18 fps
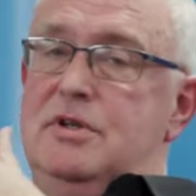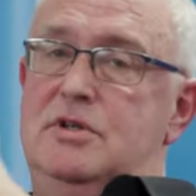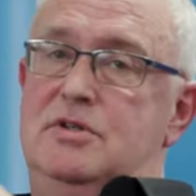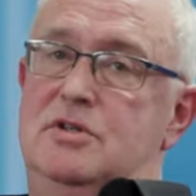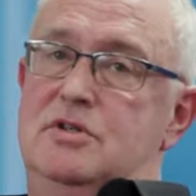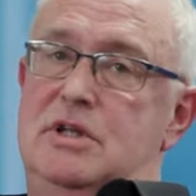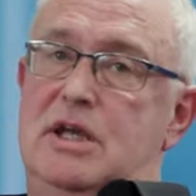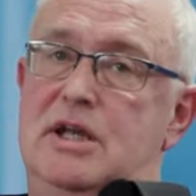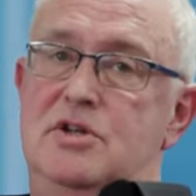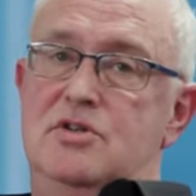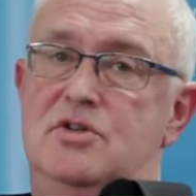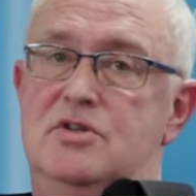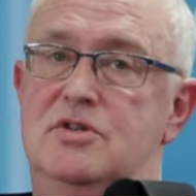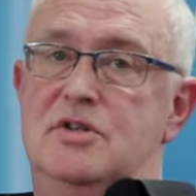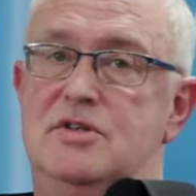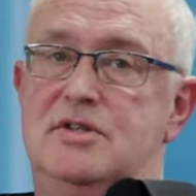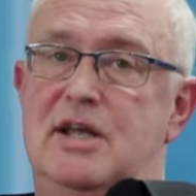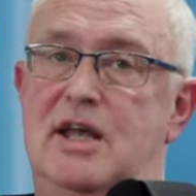into danger
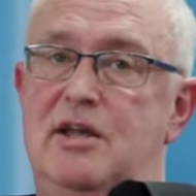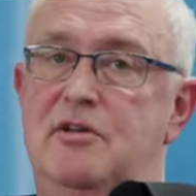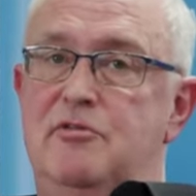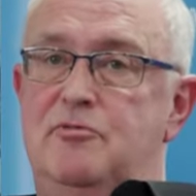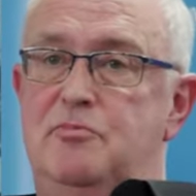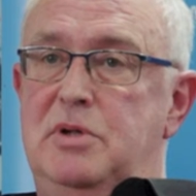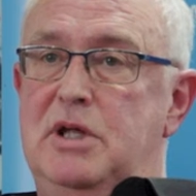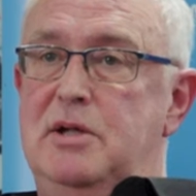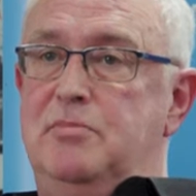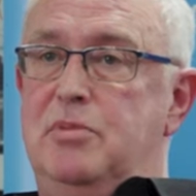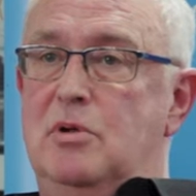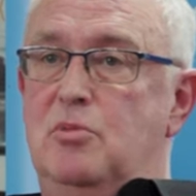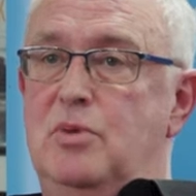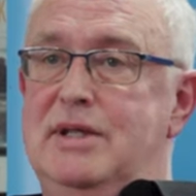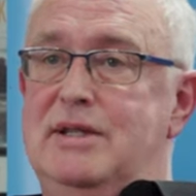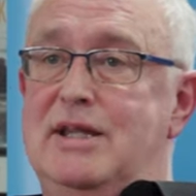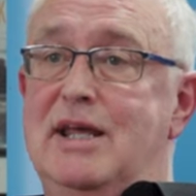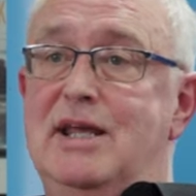to save people.
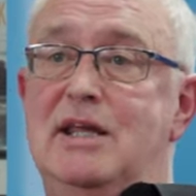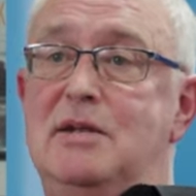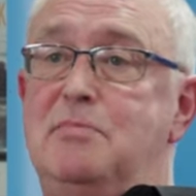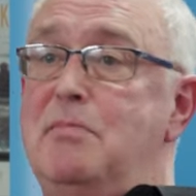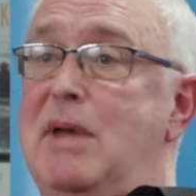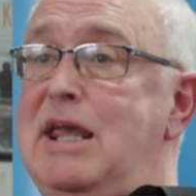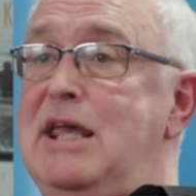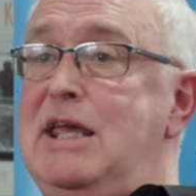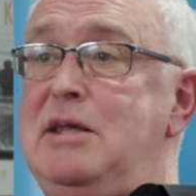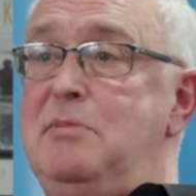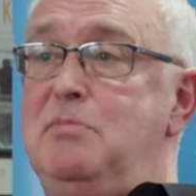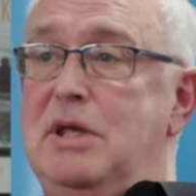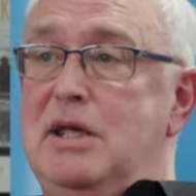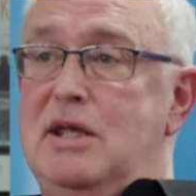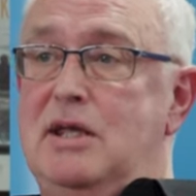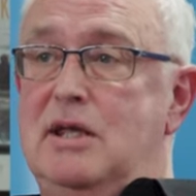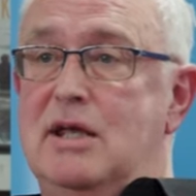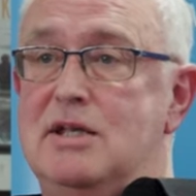We think it may
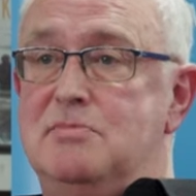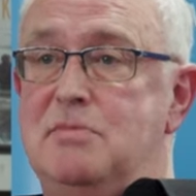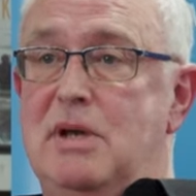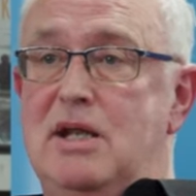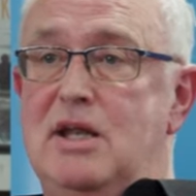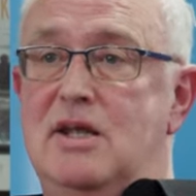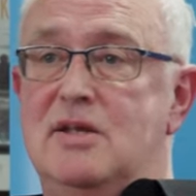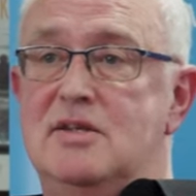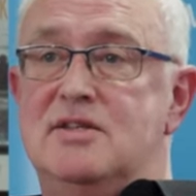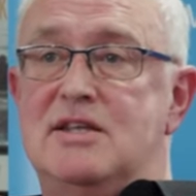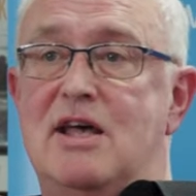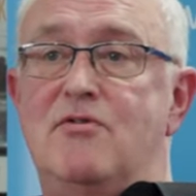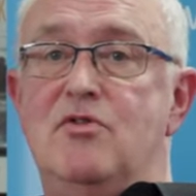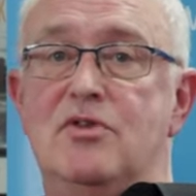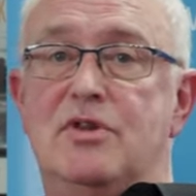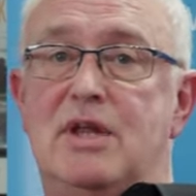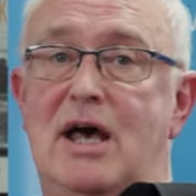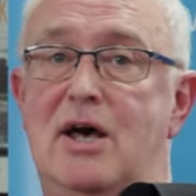be as many as
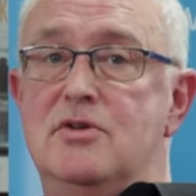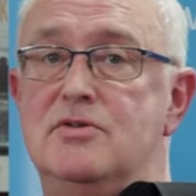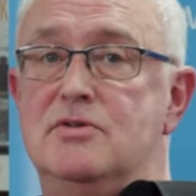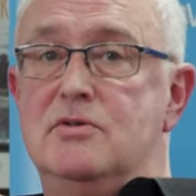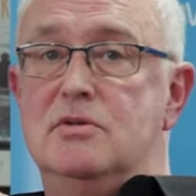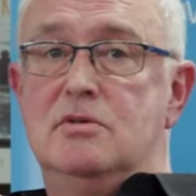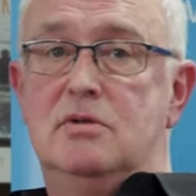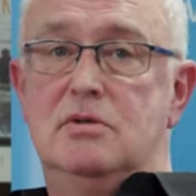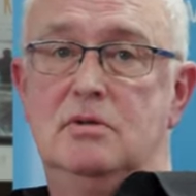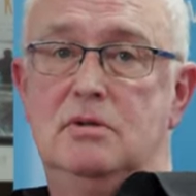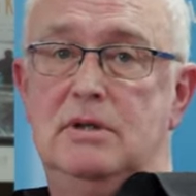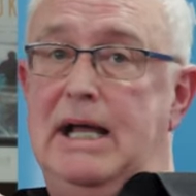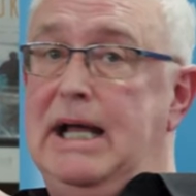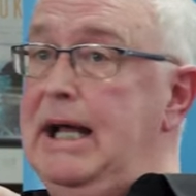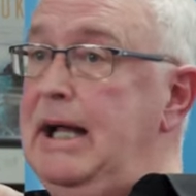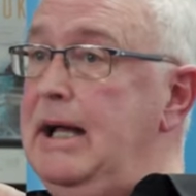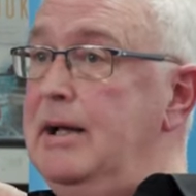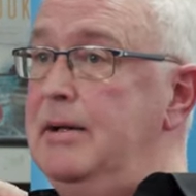7,000
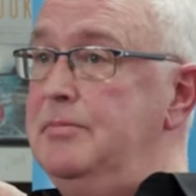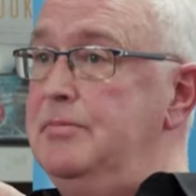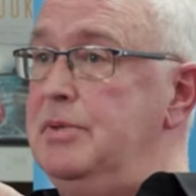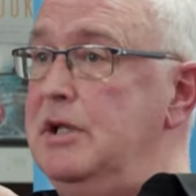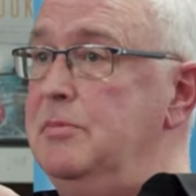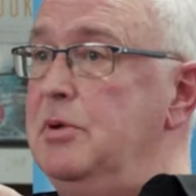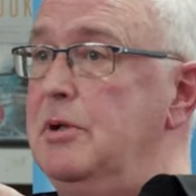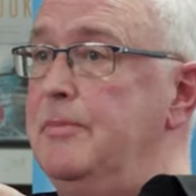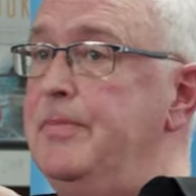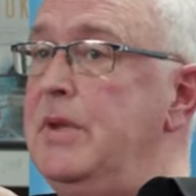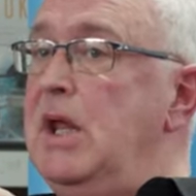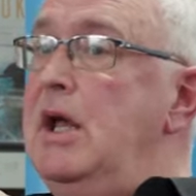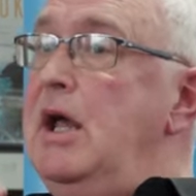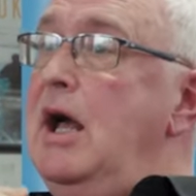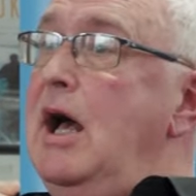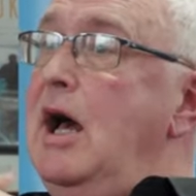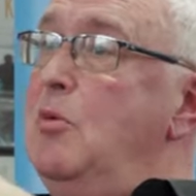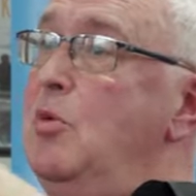uh, people.
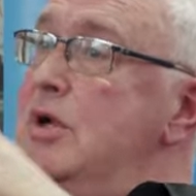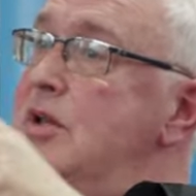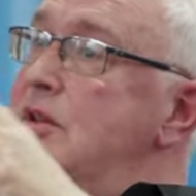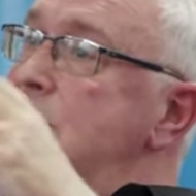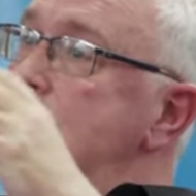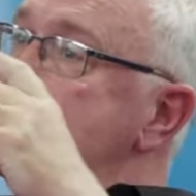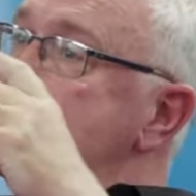And one of the